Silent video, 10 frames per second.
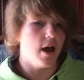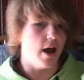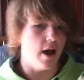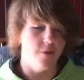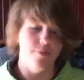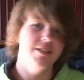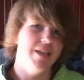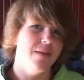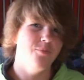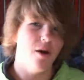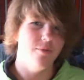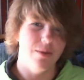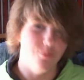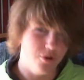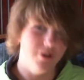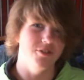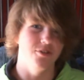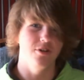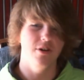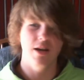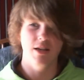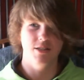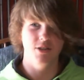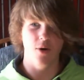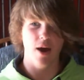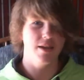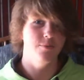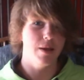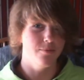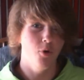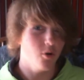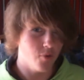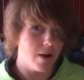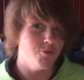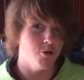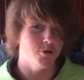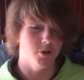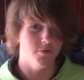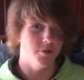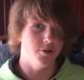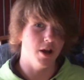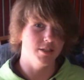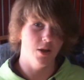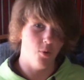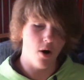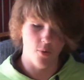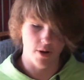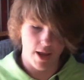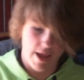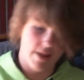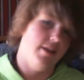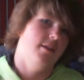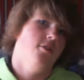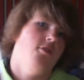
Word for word: Uh, my dad bought me a printer so I can make more Rybro shirts for you guys that want one, and it